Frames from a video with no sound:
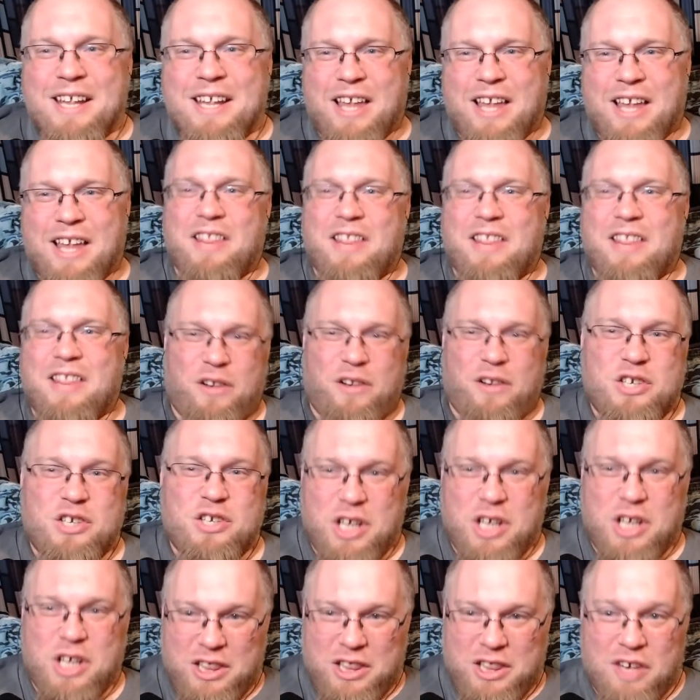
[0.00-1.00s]
Like, literally,
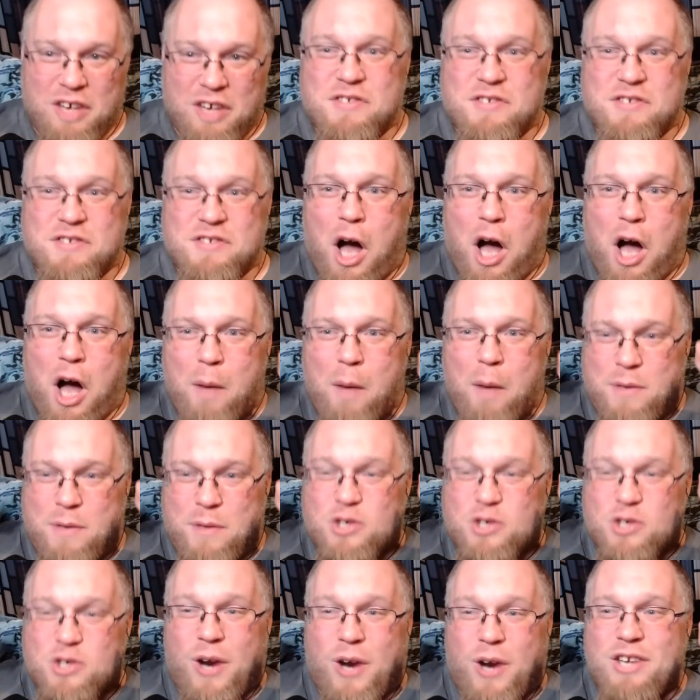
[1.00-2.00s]
she lifts up the
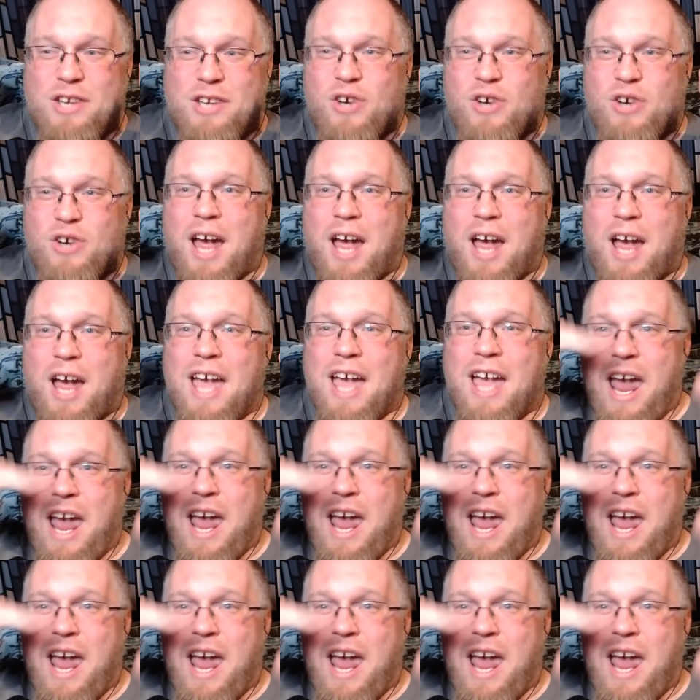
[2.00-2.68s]
train track